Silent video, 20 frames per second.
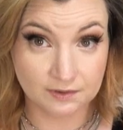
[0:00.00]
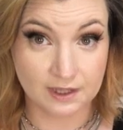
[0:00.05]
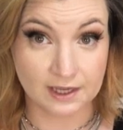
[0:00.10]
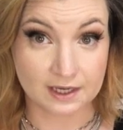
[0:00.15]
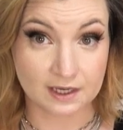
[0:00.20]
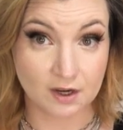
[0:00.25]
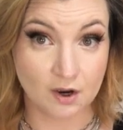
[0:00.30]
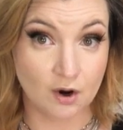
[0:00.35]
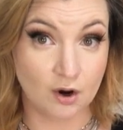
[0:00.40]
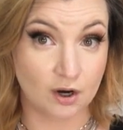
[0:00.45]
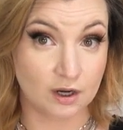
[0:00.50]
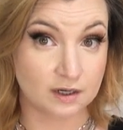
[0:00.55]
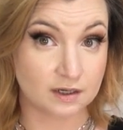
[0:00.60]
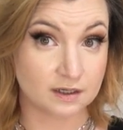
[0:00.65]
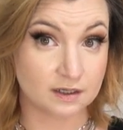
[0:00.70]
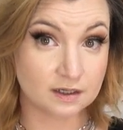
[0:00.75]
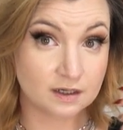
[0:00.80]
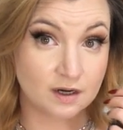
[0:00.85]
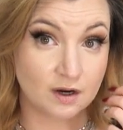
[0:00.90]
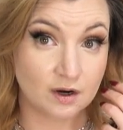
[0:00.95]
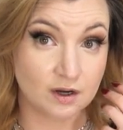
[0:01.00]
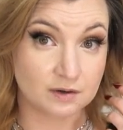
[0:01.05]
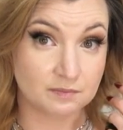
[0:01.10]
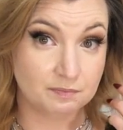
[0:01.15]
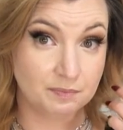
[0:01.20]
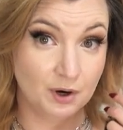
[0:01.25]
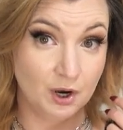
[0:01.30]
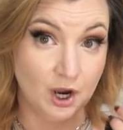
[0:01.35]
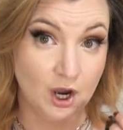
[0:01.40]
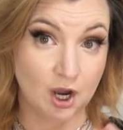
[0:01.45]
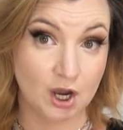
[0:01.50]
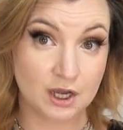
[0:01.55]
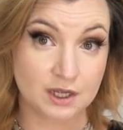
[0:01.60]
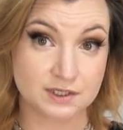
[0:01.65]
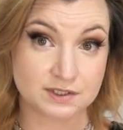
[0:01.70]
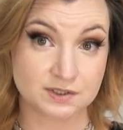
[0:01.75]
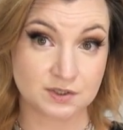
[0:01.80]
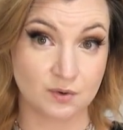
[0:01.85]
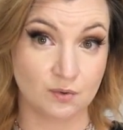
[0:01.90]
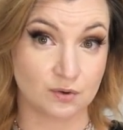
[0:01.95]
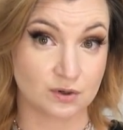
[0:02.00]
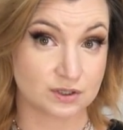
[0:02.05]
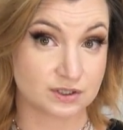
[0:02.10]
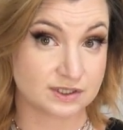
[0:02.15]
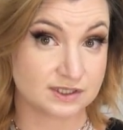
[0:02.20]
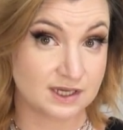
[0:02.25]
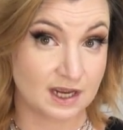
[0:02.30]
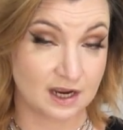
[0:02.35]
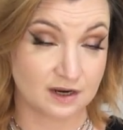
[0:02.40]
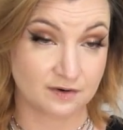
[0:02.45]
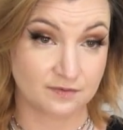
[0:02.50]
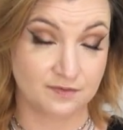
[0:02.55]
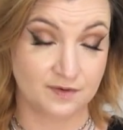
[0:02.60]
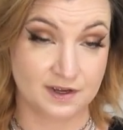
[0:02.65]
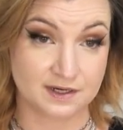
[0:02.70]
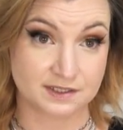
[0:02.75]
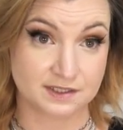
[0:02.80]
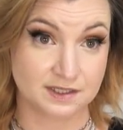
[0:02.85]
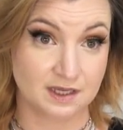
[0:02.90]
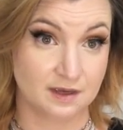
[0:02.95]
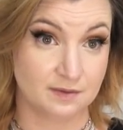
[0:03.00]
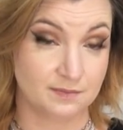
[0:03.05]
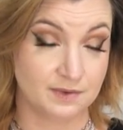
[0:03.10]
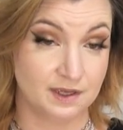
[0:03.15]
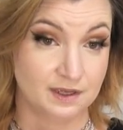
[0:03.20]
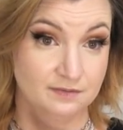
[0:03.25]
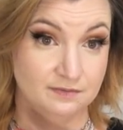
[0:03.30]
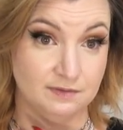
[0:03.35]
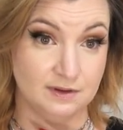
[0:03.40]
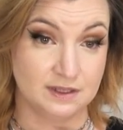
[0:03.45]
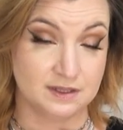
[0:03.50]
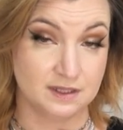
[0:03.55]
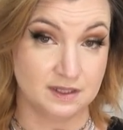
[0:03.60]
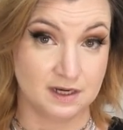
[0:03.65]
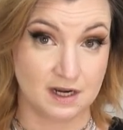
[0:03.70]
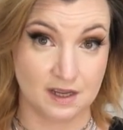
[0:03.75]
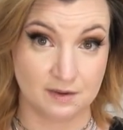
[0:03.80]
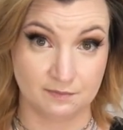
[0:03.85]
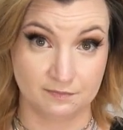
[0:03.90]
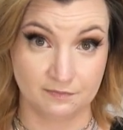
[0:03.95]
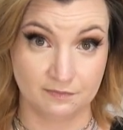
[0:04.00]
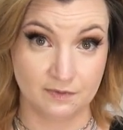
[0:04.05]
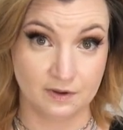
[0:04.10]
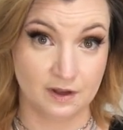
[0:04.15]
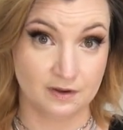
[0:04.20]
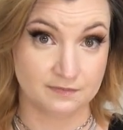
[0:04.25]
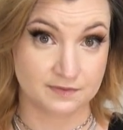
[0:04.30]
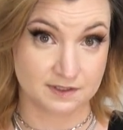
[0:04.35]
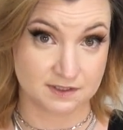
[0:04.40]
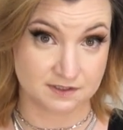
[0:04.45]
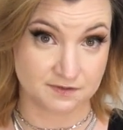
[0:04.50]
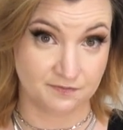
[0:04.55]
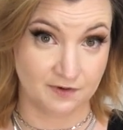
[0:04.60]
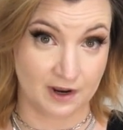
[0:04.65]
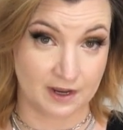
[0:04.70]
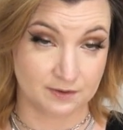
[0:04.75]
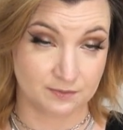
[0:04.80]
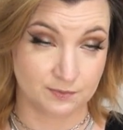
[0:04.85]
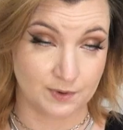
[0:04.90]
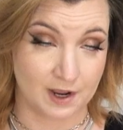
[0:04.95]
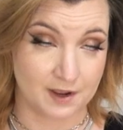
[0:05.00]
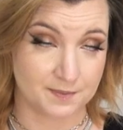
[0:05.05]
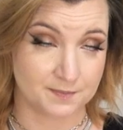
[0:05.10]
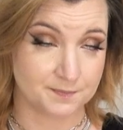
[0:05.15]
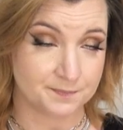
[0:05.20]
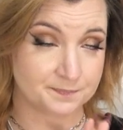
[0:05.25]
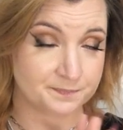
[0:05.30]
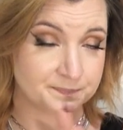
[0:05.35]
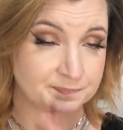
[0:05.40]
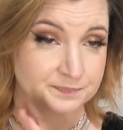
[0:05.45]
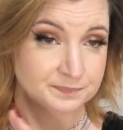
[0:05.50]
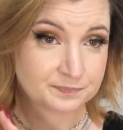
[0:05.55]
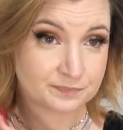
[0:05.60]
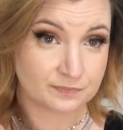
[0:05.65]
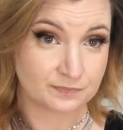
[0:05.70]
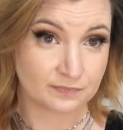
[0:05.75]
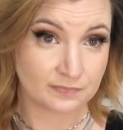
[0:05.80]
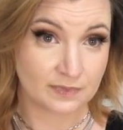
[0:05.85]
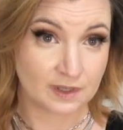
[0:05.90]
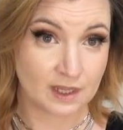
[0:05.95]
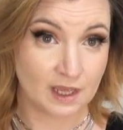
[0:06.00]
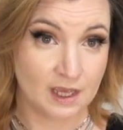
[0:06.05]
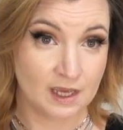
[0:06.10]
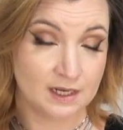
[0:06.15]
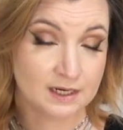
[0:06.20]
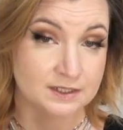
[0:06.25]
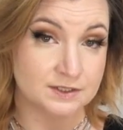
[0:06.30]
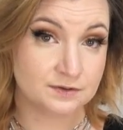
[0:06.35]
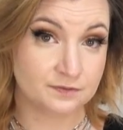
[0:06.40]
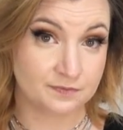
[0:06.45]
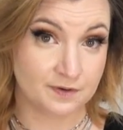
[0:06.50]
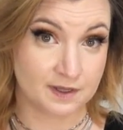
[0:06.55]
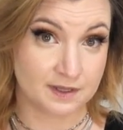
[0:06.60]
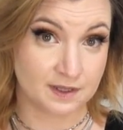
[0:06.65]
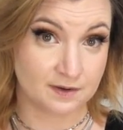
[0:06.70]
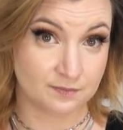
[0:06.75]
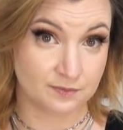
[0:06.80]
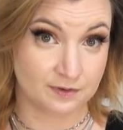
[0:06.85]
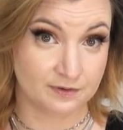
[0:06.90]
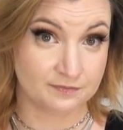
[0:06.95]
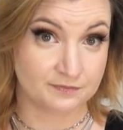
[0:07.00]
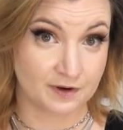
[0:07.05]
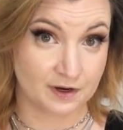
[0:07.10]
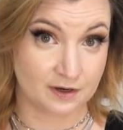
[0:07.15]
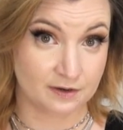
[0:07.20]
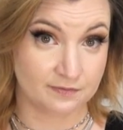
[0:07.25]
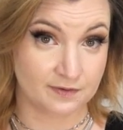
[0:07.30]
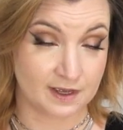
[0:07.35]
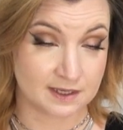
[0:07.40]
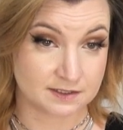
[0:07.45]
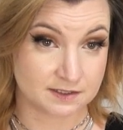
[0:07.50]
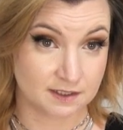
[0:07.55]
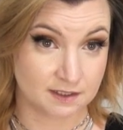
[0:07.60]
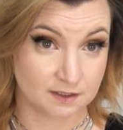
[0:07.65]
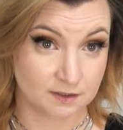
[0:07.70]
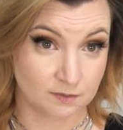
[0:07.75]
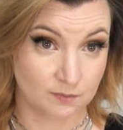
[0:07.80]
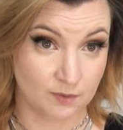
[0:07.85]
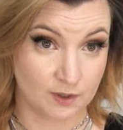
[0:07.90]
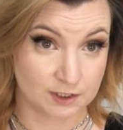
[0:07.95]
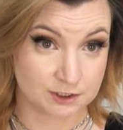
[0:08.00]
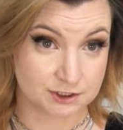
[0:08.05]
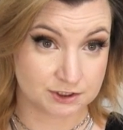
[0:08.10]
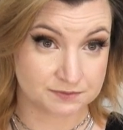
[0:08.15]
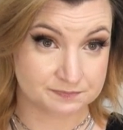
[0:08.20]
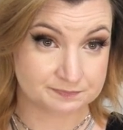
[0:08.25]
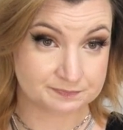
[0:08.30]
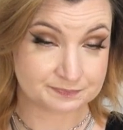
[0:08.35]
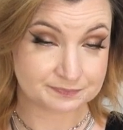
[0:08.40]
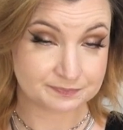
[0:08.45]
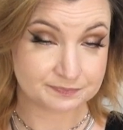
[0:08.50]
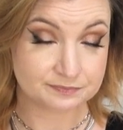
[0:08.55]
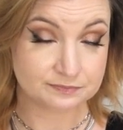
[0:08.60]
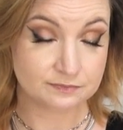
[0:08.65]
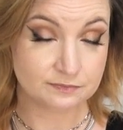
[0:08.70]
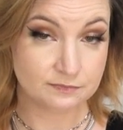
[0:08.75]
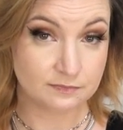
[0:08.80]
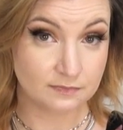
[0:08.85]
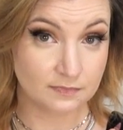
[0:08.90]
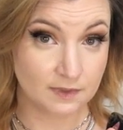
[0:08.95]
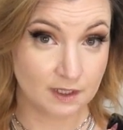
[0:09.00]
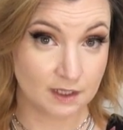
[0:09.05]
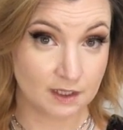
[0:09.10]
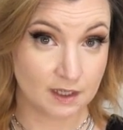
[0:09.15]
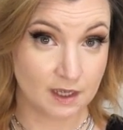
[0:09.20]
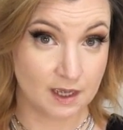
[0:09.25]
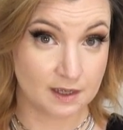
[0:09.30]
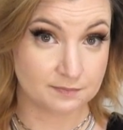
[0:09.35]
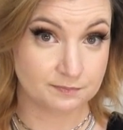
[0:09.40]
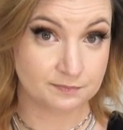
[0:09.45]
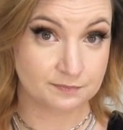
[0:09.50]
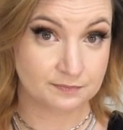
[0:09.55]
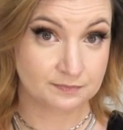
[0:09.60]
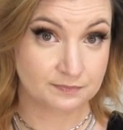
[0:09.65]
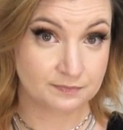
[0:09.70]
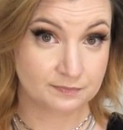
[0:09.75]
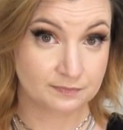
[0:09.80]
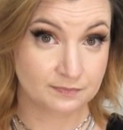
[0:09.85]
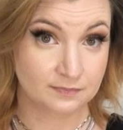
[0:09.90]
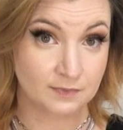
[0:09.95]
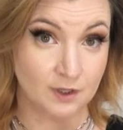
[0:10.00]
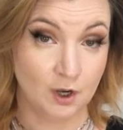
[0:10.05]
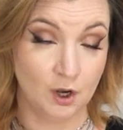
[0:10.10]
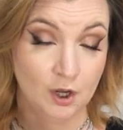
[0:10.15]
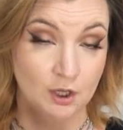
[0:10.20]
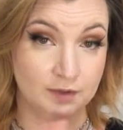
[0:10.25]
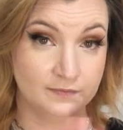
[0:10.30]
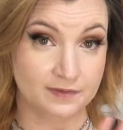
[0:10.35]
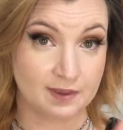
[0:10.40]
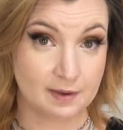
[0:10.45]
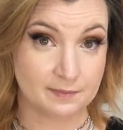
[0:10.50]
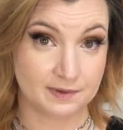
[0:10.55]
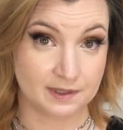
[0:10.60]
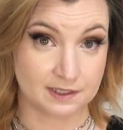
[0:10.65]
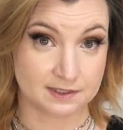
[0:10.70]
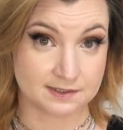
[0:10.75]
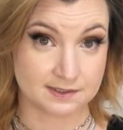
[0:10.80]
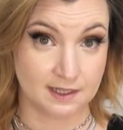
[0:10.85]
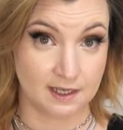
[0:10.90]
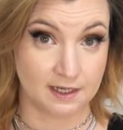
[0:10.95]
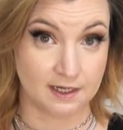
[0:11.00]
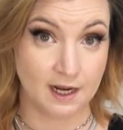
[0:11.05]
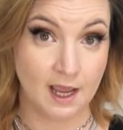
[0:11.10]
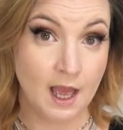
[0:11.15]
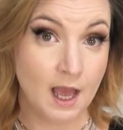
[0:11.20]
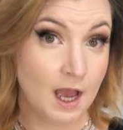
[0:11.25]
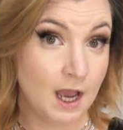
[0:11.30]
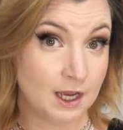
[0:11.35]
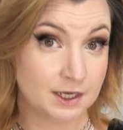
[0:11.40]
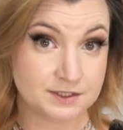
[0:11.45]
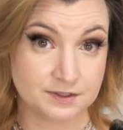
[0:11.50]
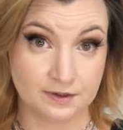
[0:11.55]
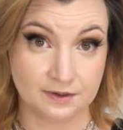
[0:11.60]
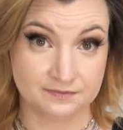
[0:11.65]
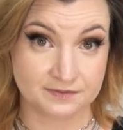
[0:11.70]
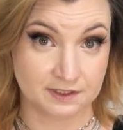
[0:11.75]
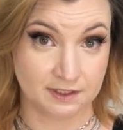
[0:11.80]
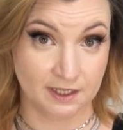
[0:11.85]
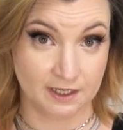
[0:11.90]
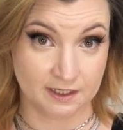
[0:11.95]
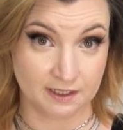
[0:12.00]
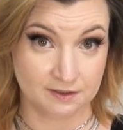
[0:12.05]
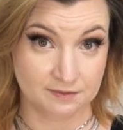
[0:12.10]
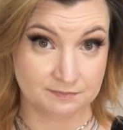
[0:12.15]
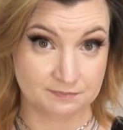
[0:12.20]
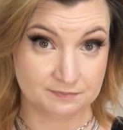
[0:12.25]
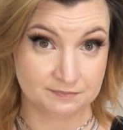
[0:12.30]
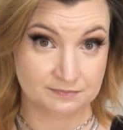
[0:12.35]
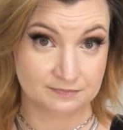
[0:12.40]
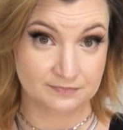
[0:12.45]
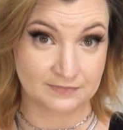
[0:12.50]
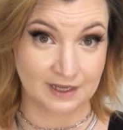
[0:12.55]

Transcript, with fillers: like on on pause or sacrifice them in, in the name of this fight, right? And I do find that very very fascinating to watch. Okay. All of that being said, I don't have to like him.